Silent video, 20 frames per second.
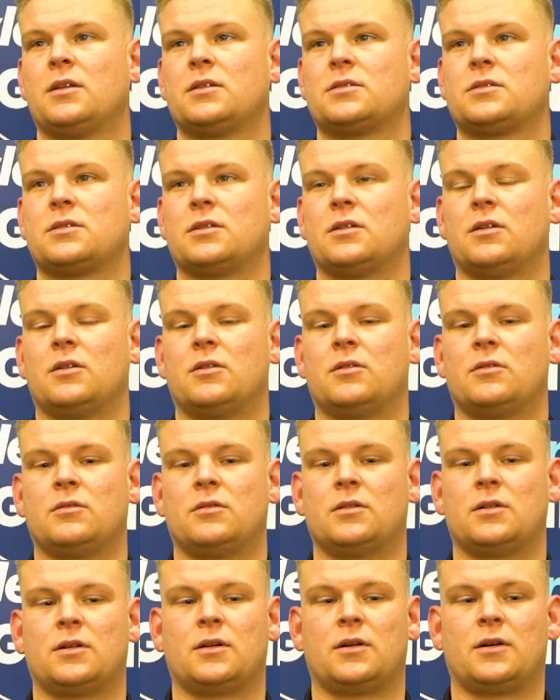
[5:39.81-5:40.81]

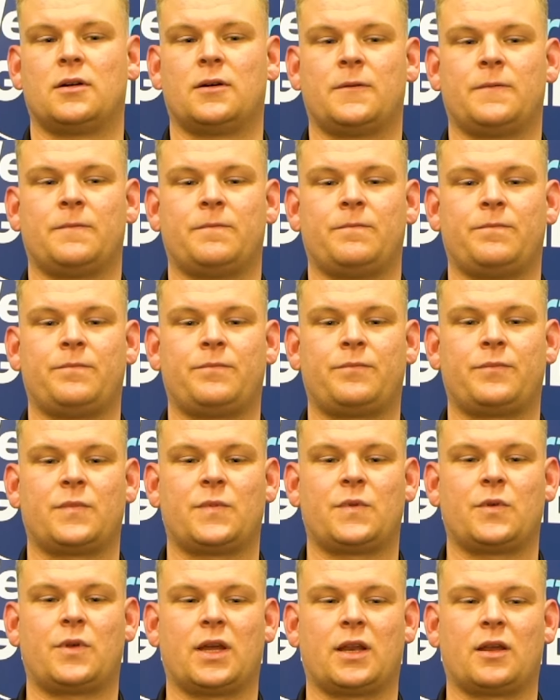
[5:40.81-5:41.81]
So
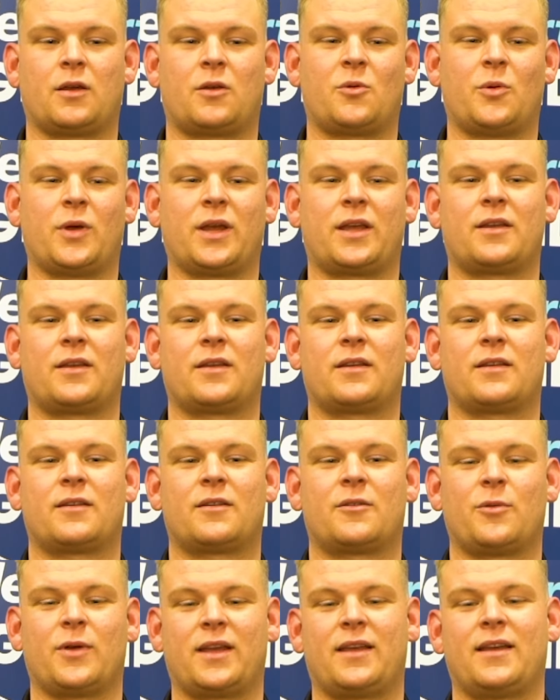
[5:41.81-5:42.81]
to get a quick
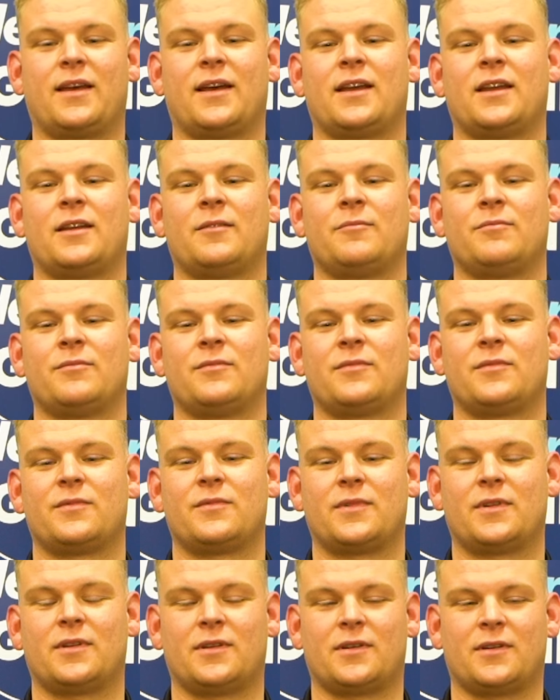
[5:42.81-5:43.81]
game,
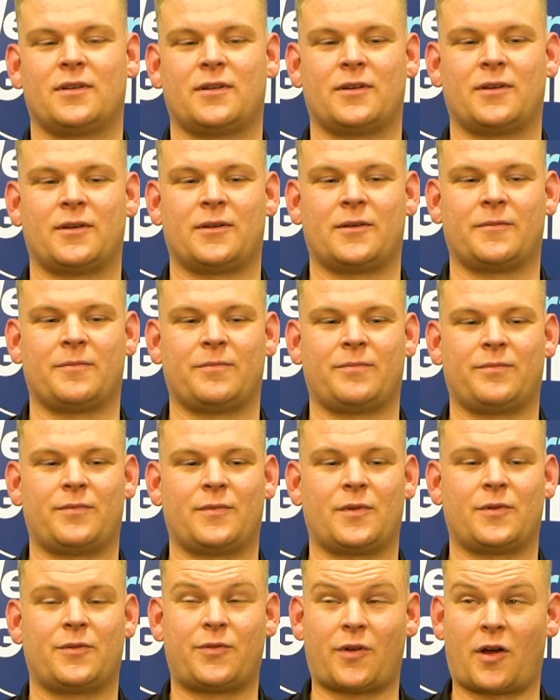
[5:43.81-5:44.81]
a
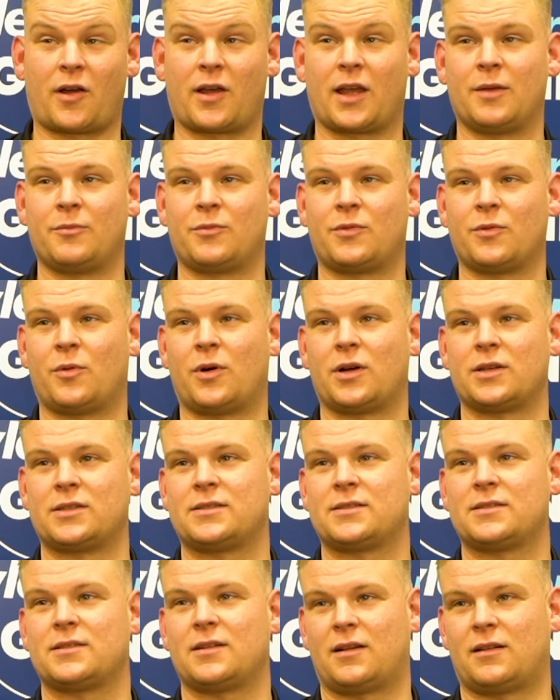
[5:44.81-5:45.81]
fun game to
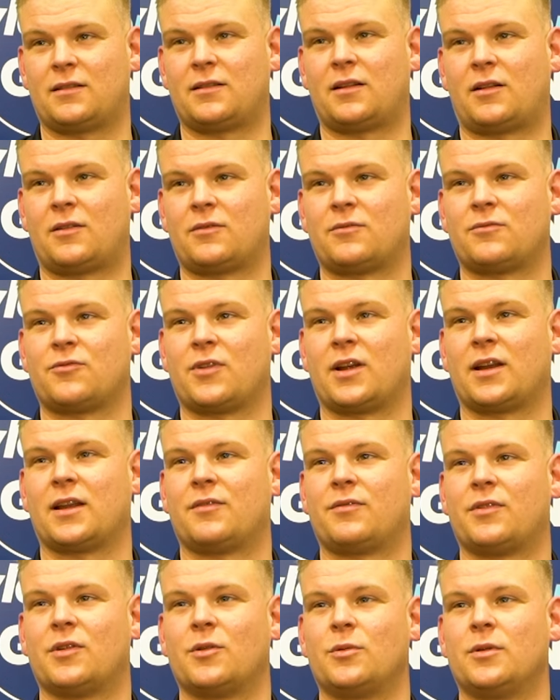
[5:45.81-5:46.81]
watch, I'll rather
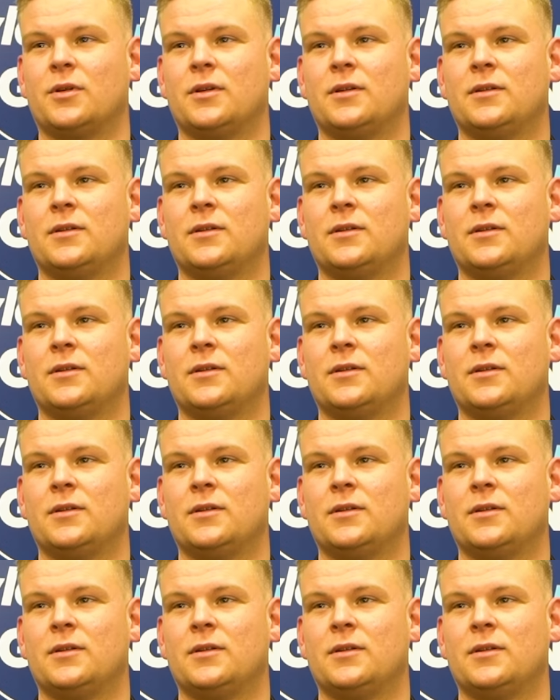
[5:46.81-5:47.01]
have Luke.